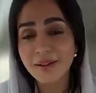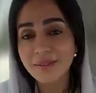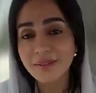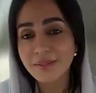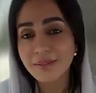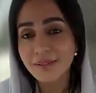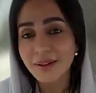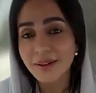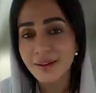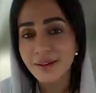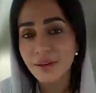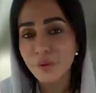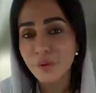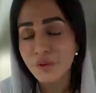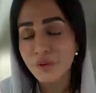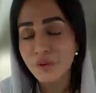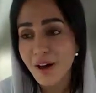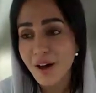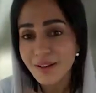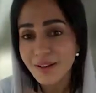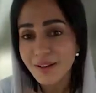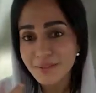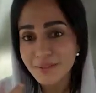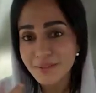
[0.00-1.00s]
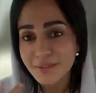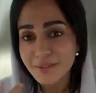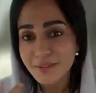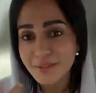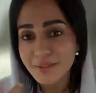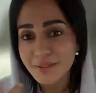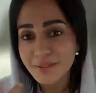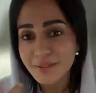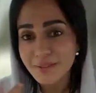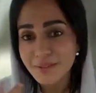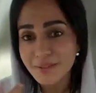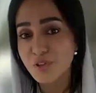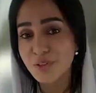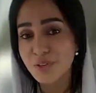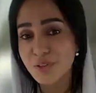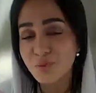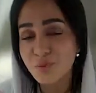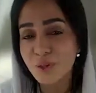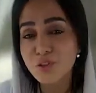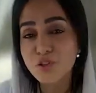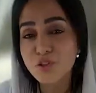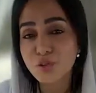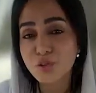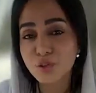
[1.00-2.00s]
And if I take a
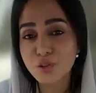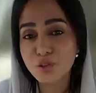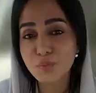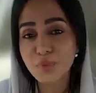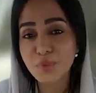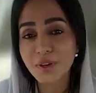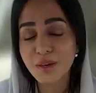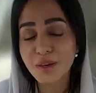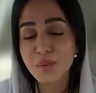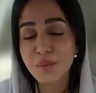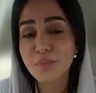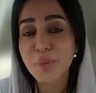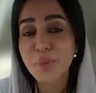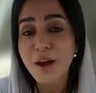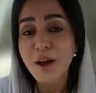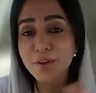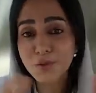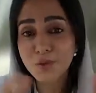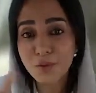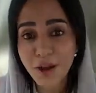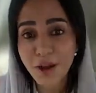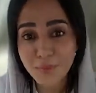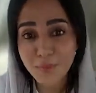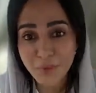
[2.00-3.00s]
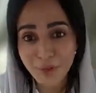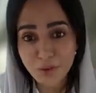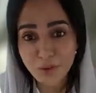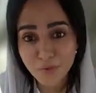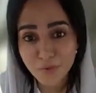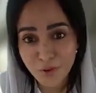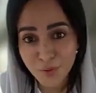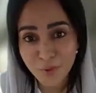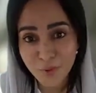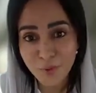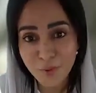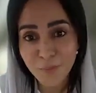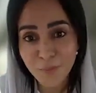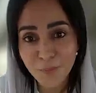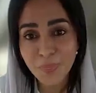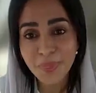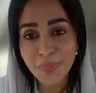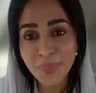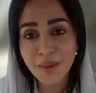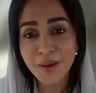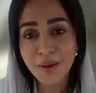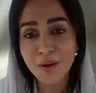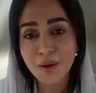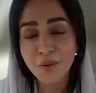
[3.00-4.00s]
subject, it should be a panoramic
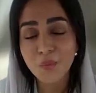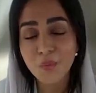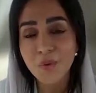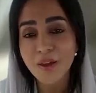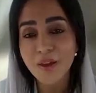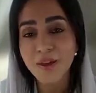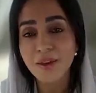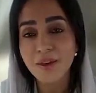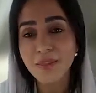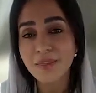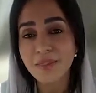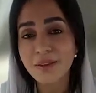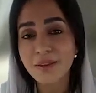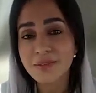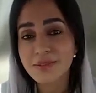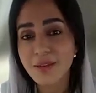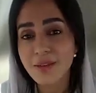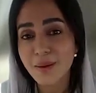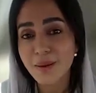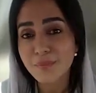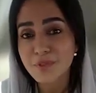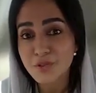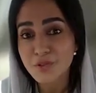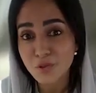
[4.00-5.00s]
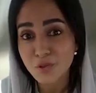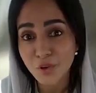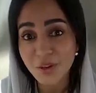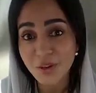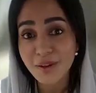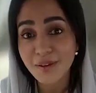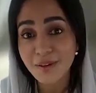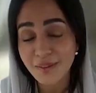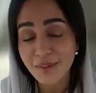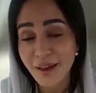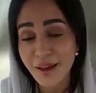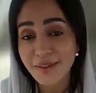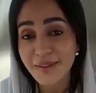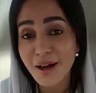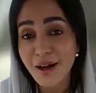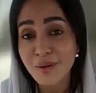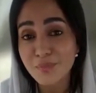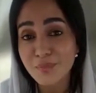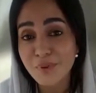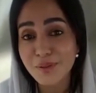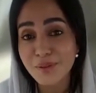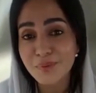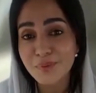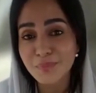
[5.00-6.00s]
view with some strength
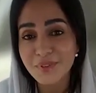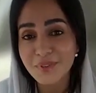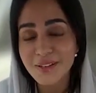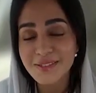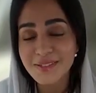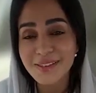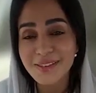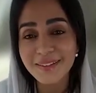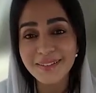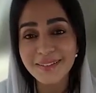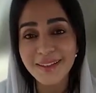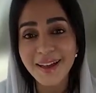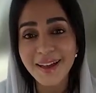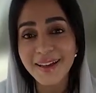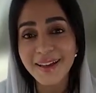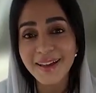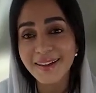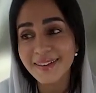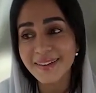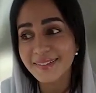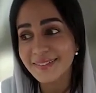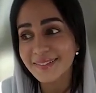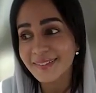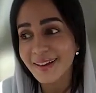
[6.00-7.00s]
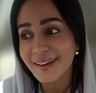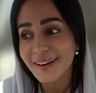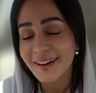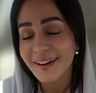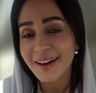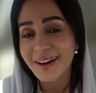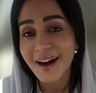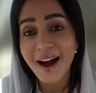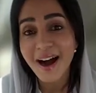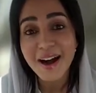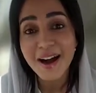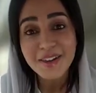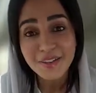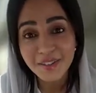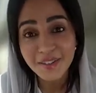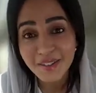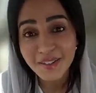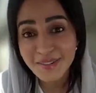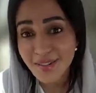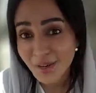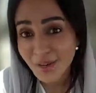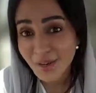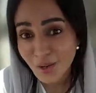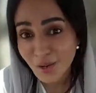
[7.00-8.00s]
and humble listen. And
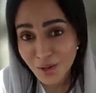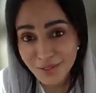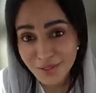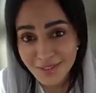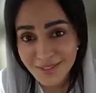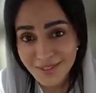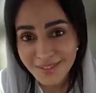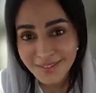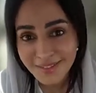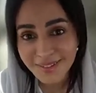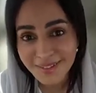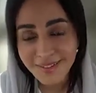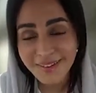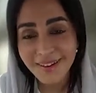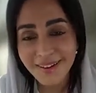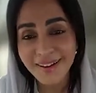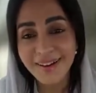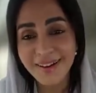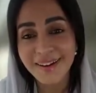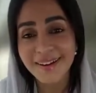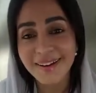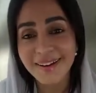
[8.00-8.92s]
I read a lot.